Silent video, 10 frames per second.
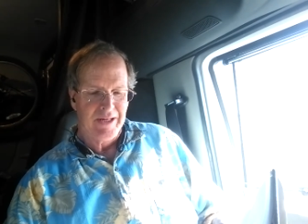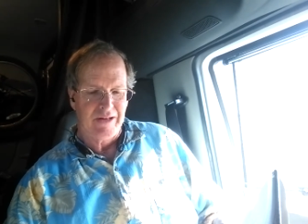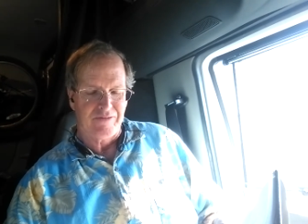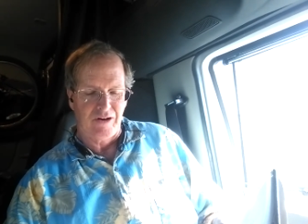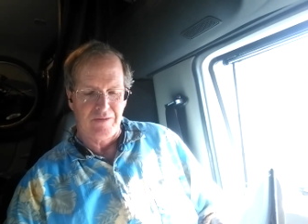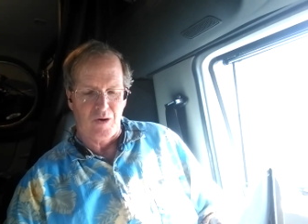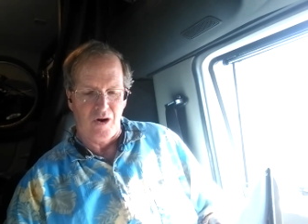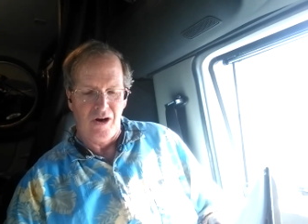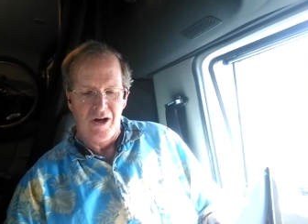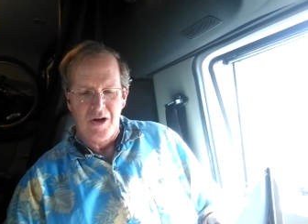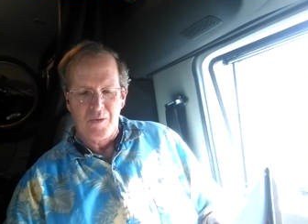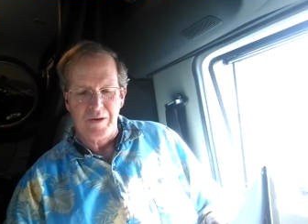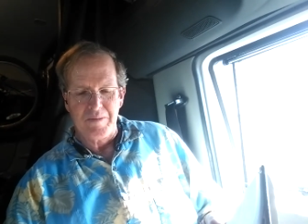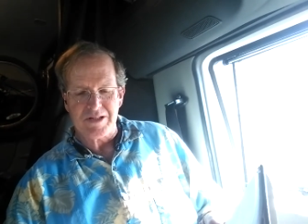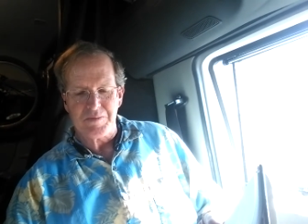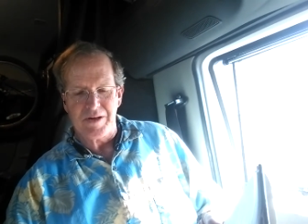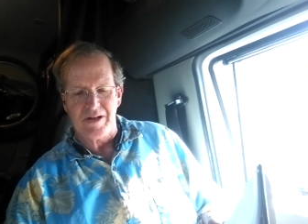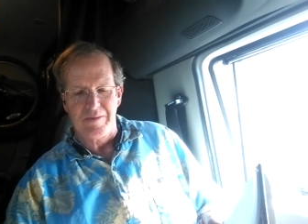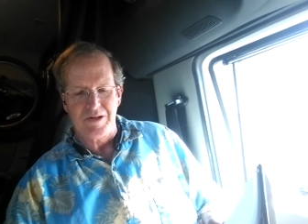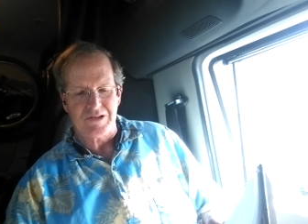And furthermore, we must
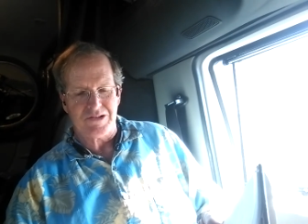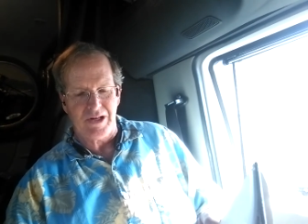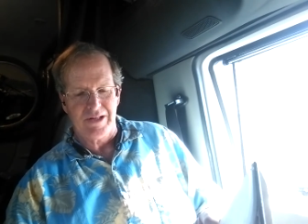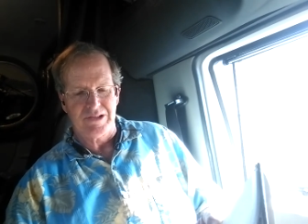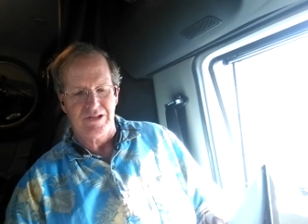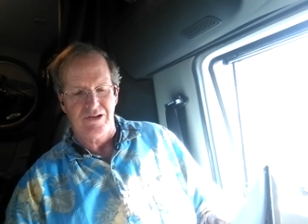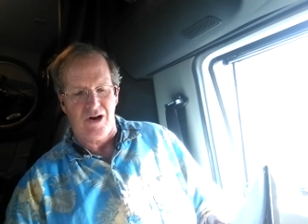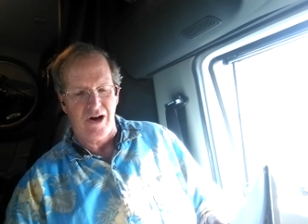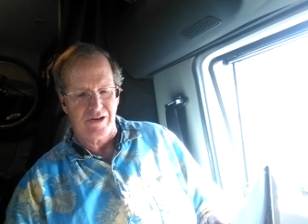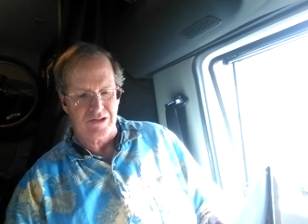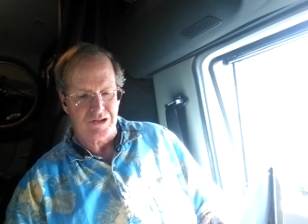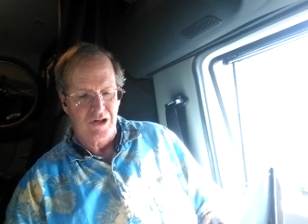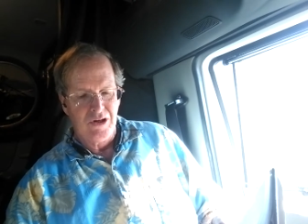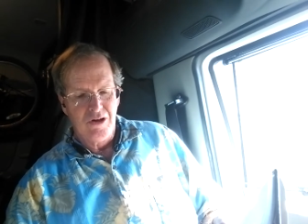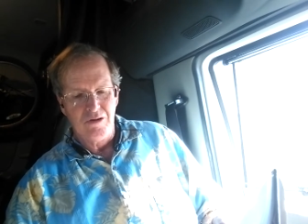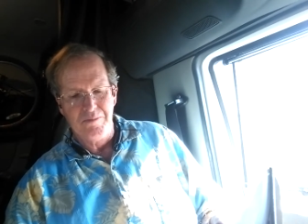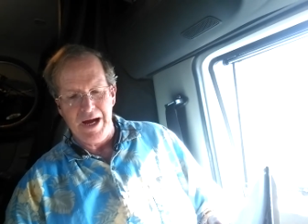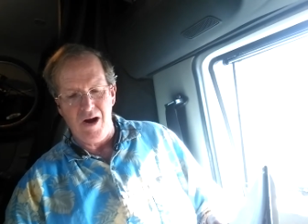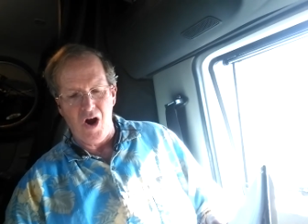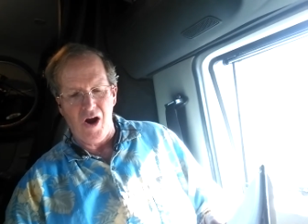become your sons and daughters who
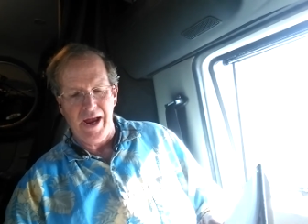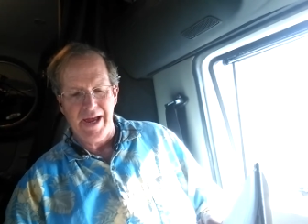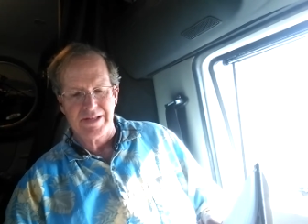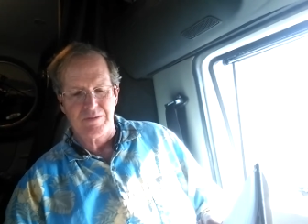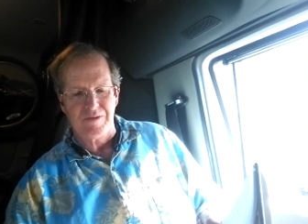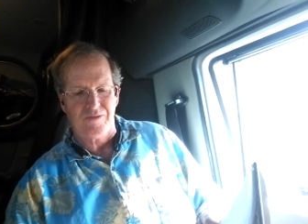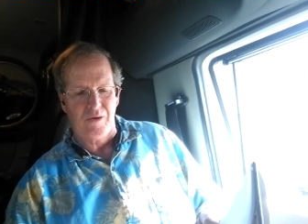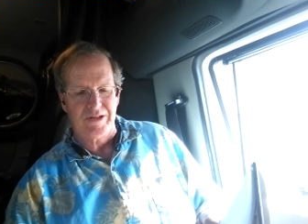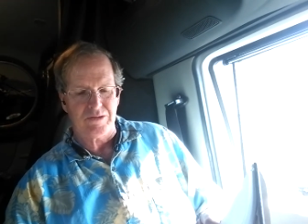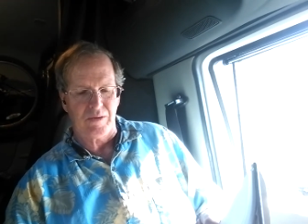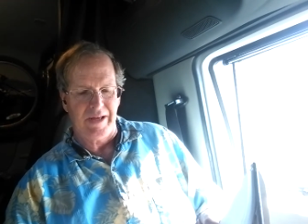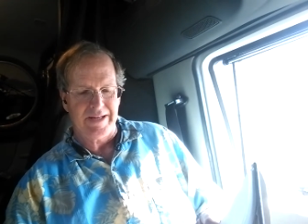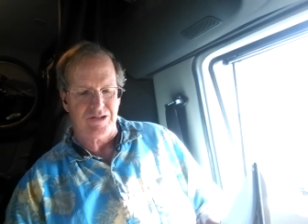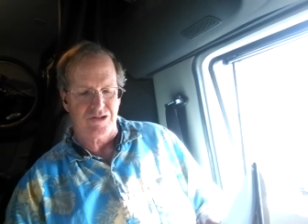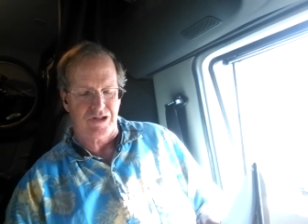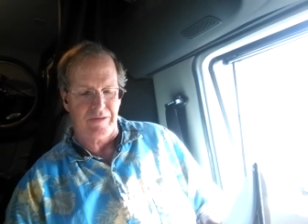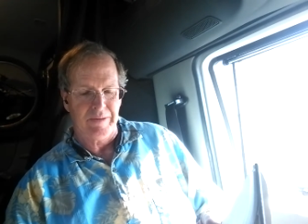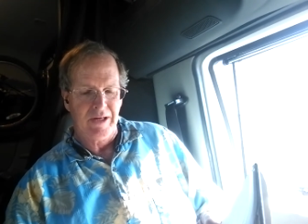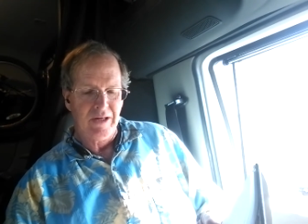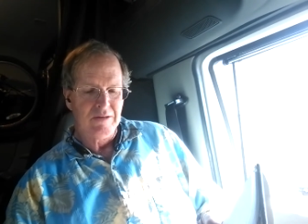bow our heads before this relationship,
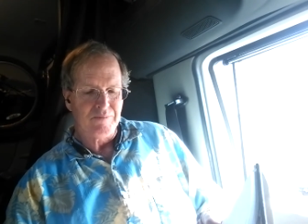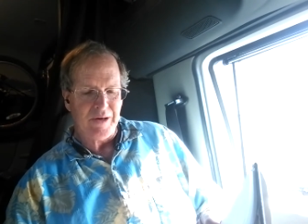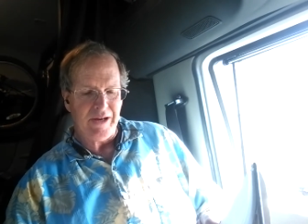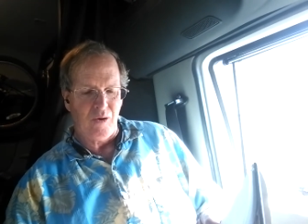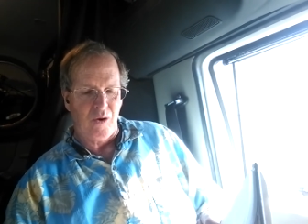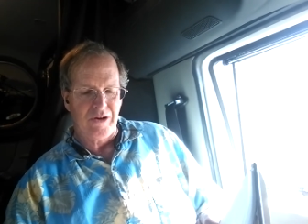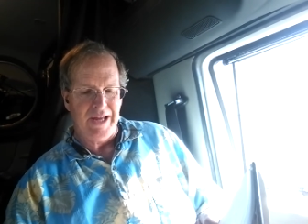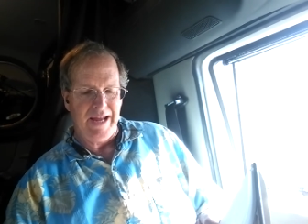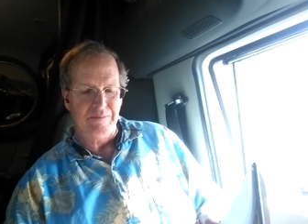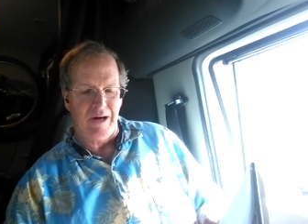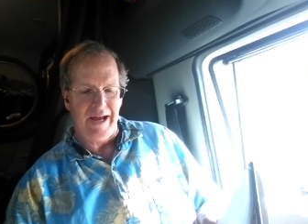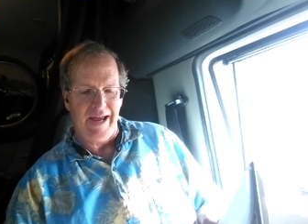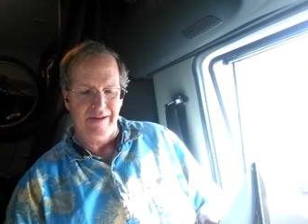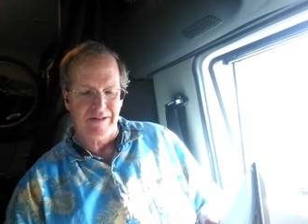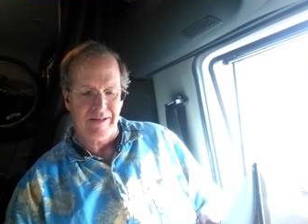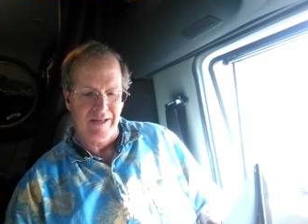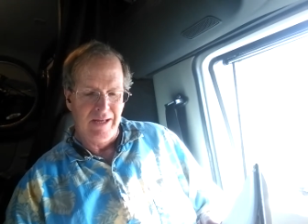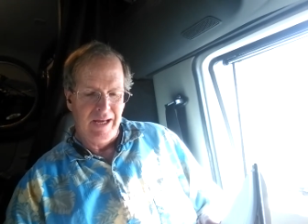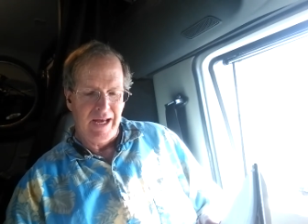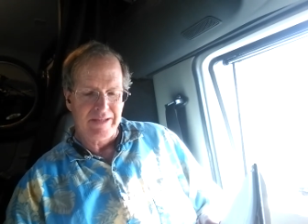preordained by heaven,
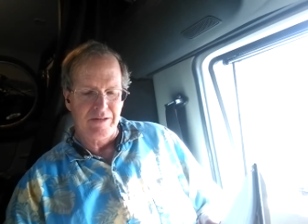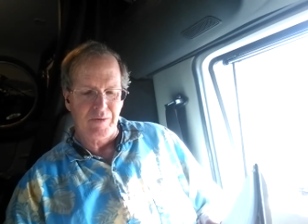and that